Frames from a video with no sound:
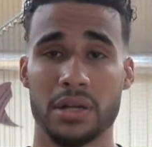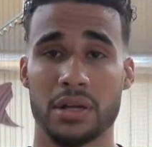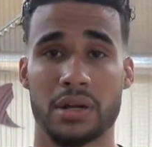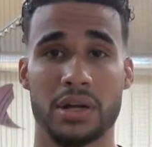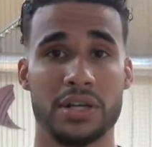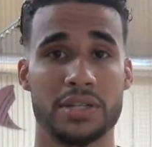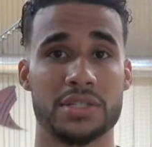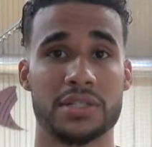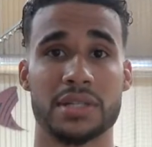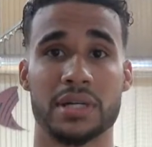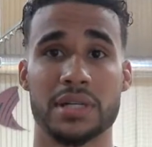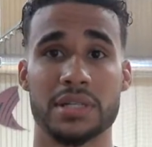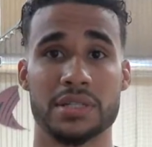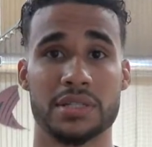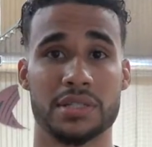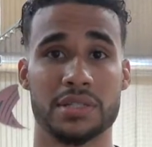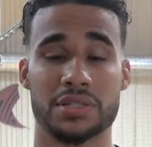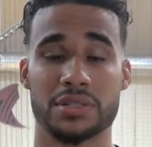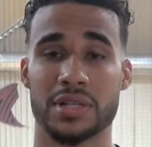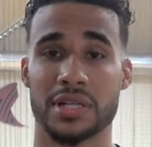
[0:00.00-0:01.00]
caused
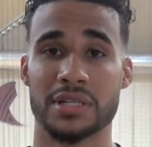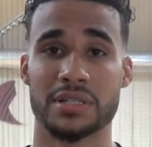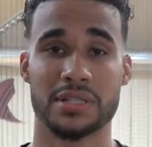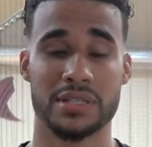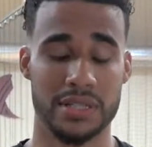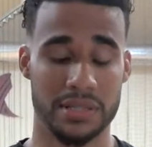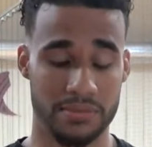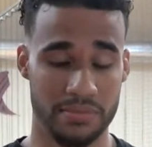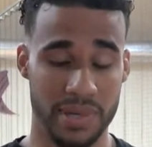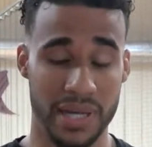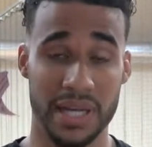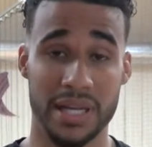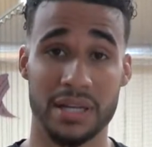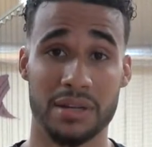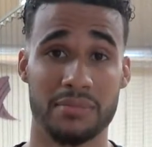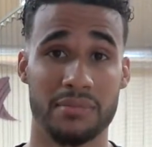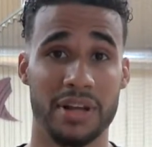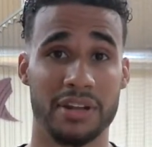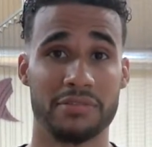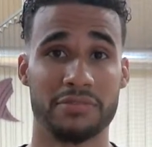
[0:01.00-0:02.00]
tons of stress and
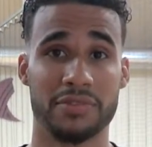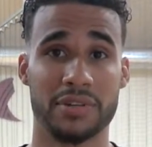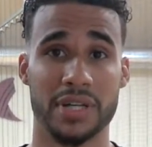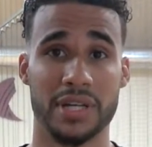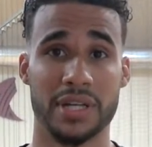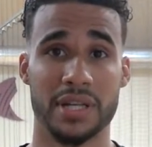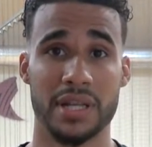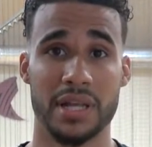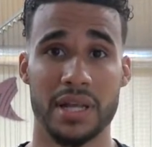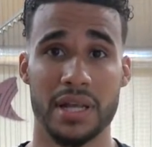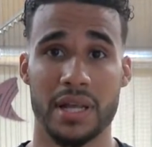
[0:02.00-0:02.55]
pain in my foot.